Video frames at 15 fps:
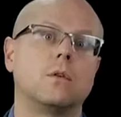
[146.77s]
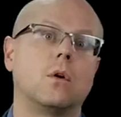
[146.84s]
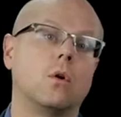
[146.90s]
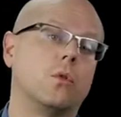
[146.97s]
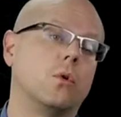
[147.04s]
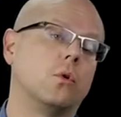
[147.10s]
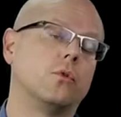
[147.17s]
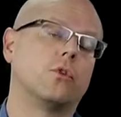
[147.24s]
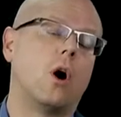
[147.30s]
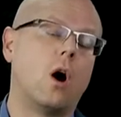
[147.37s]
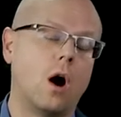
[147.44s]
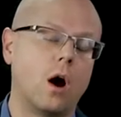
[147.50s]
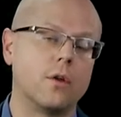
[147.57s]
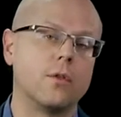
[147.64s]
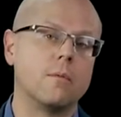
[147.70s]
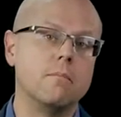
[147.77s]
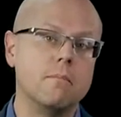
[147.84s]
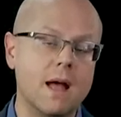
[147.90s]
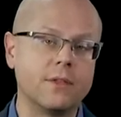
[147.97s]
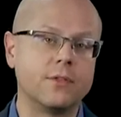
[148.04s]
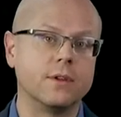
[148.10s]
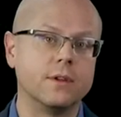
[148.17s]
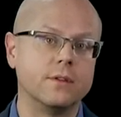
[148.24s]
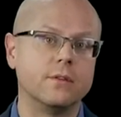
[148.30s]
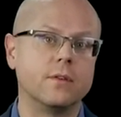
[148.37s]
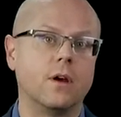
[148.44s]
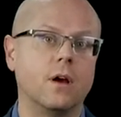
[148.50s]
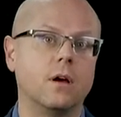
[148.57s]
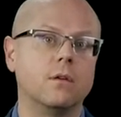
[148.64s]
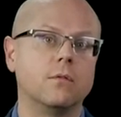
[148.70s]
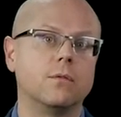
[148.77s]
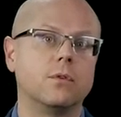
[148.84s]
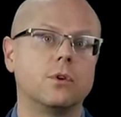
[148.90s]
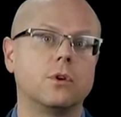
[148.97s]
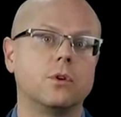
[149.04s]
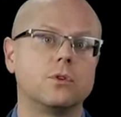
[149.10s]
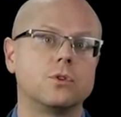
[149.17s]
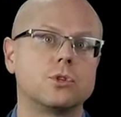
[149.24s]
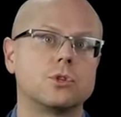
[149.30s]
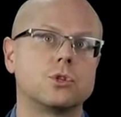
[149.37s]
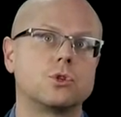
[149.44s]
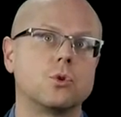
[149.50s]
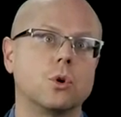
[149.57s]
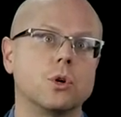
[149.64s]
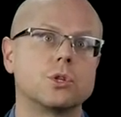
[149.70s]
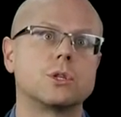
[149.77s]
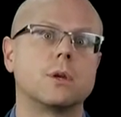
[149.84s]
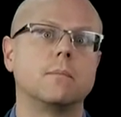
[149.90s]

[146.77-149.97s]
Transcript: Oh, those are the methods of source